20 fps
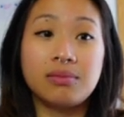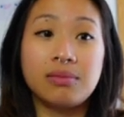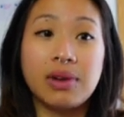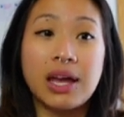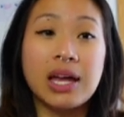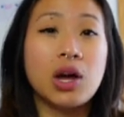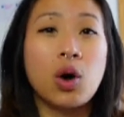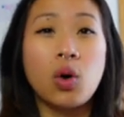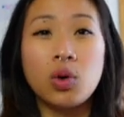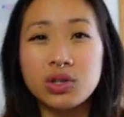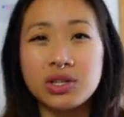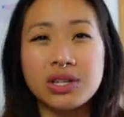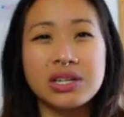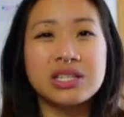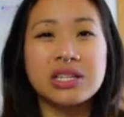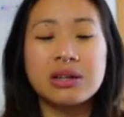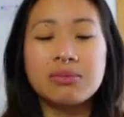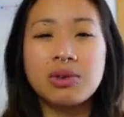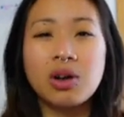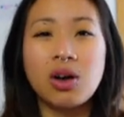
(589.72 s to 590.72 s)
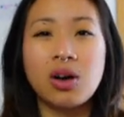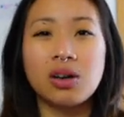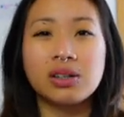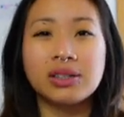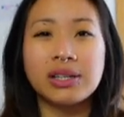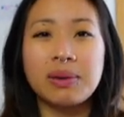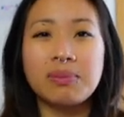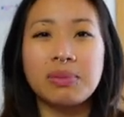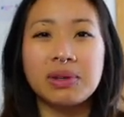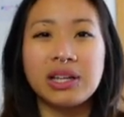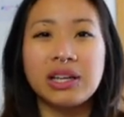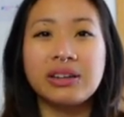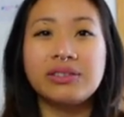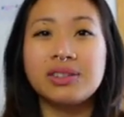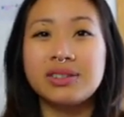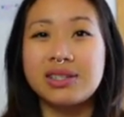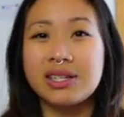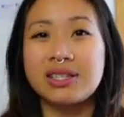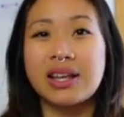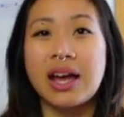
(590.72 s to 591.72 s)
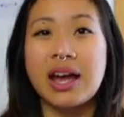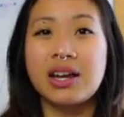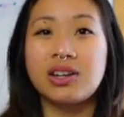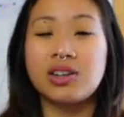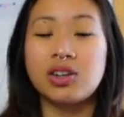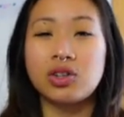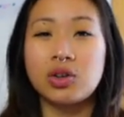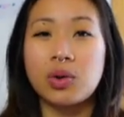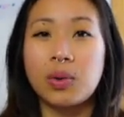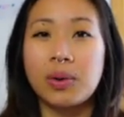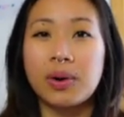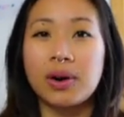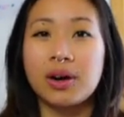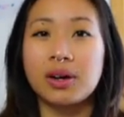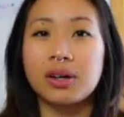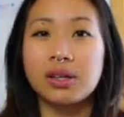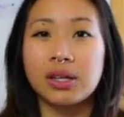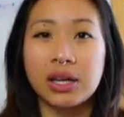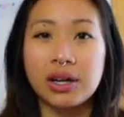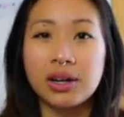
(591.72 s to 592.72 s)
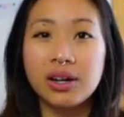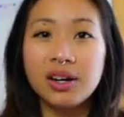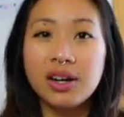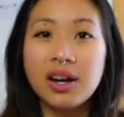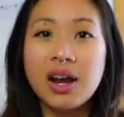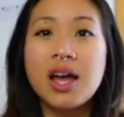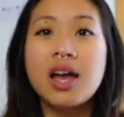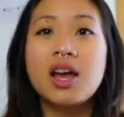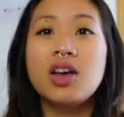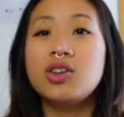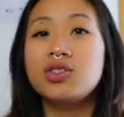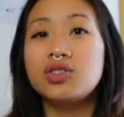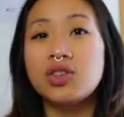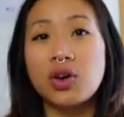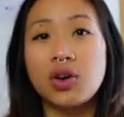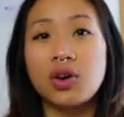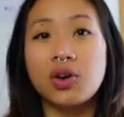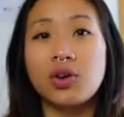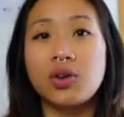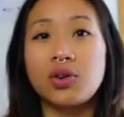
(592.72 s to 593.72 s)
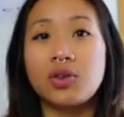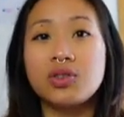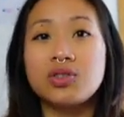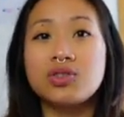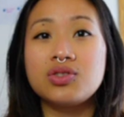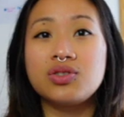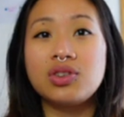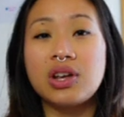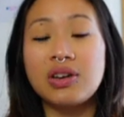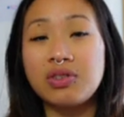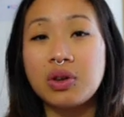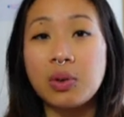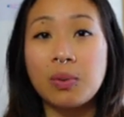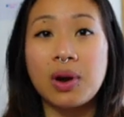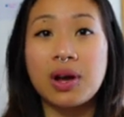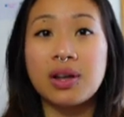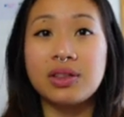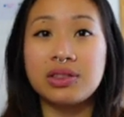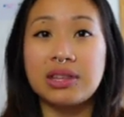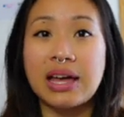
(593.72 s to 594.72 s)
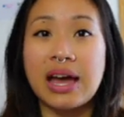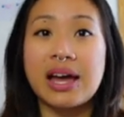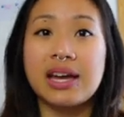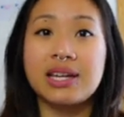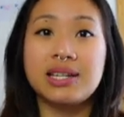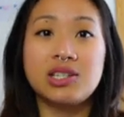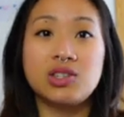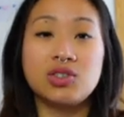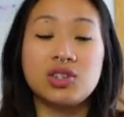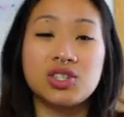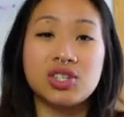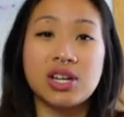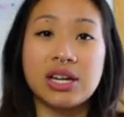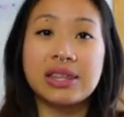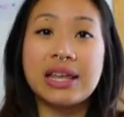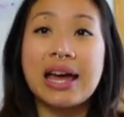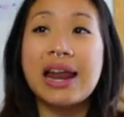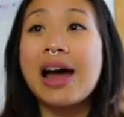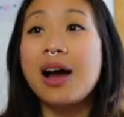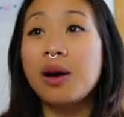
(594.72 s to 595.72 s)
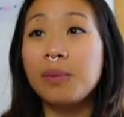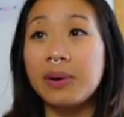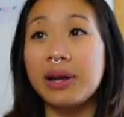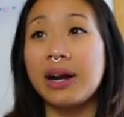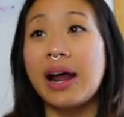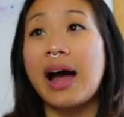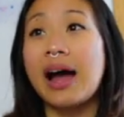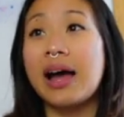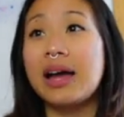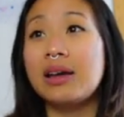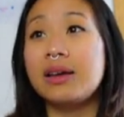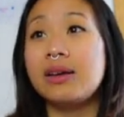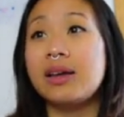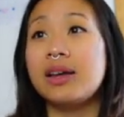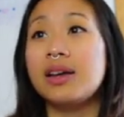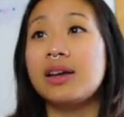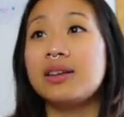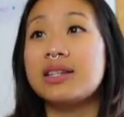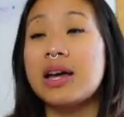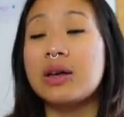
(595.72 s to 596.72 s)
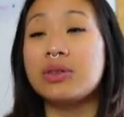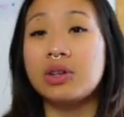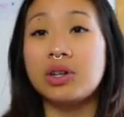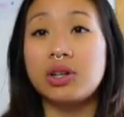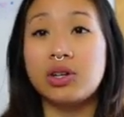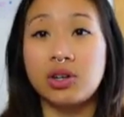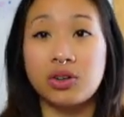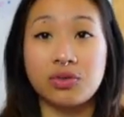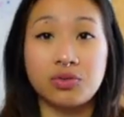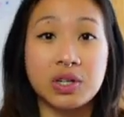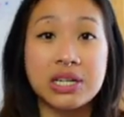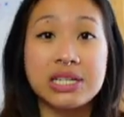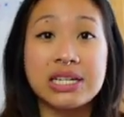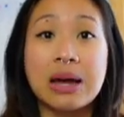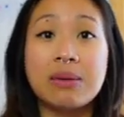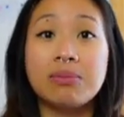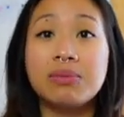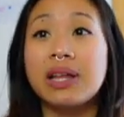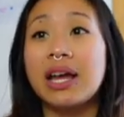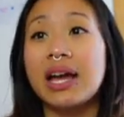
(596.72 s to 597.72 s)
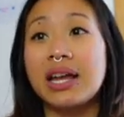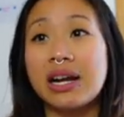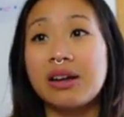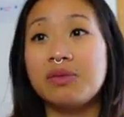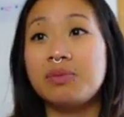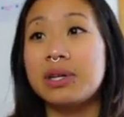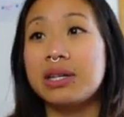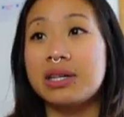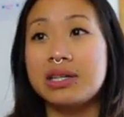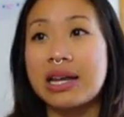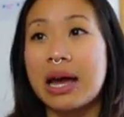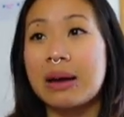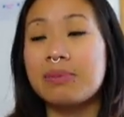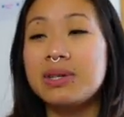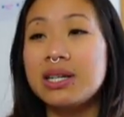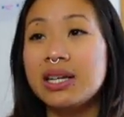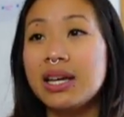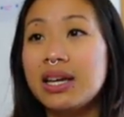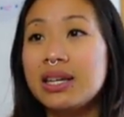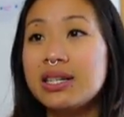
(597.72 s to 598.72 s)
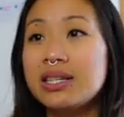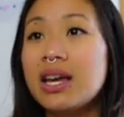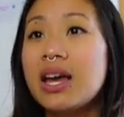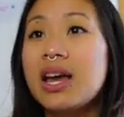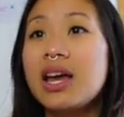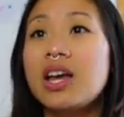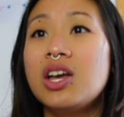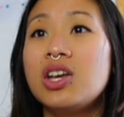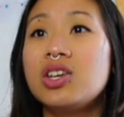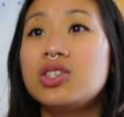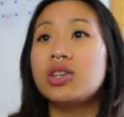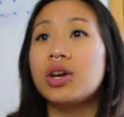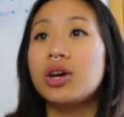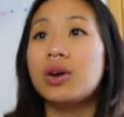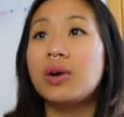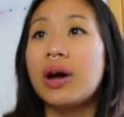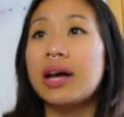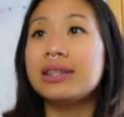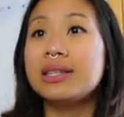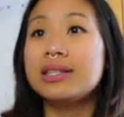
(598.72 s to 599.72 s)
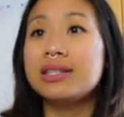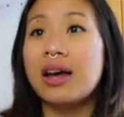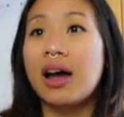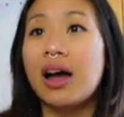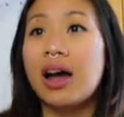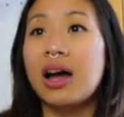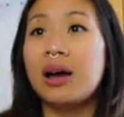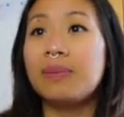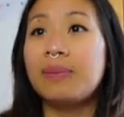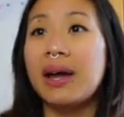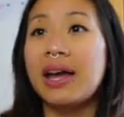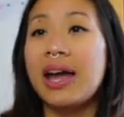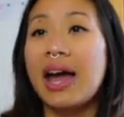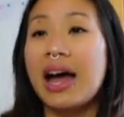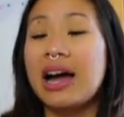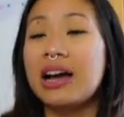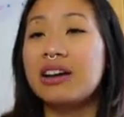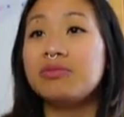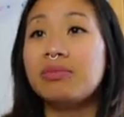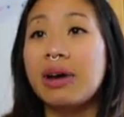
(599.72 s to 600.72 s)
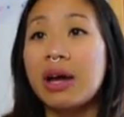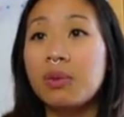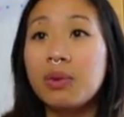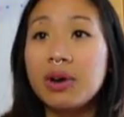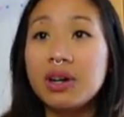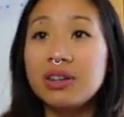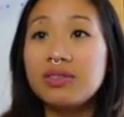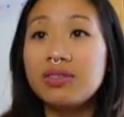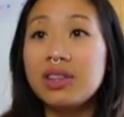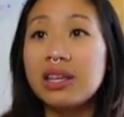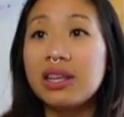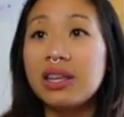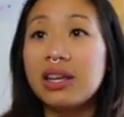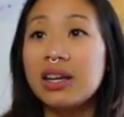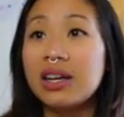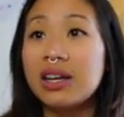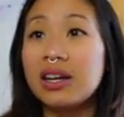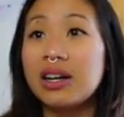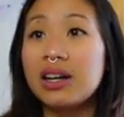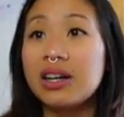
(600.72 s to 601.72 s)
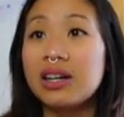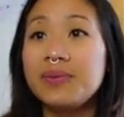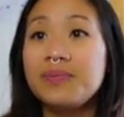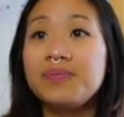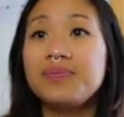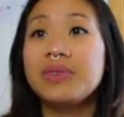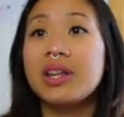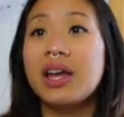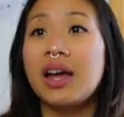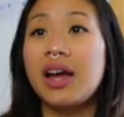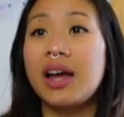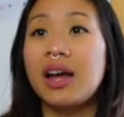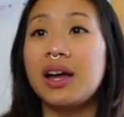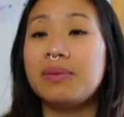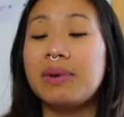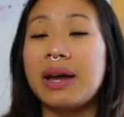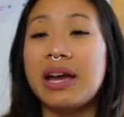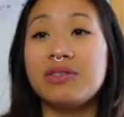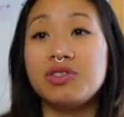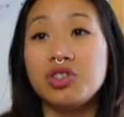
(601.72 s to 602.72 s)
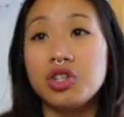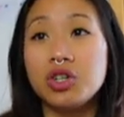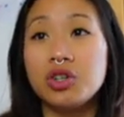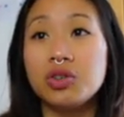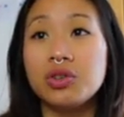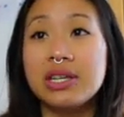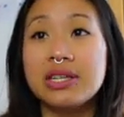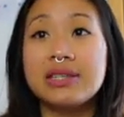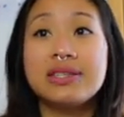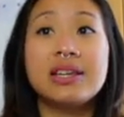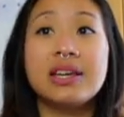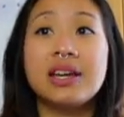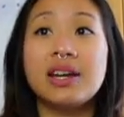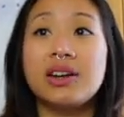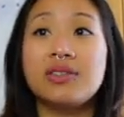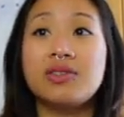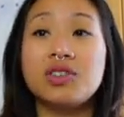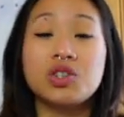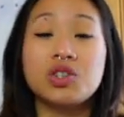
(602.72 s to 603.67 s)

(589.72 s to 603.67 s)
a whole system called, I believe, Design Your Year. So if you want that, you can check that out. But I downloaded her free template and I've been adapting it. So at the top, I have my word of the year. I have 2 this year for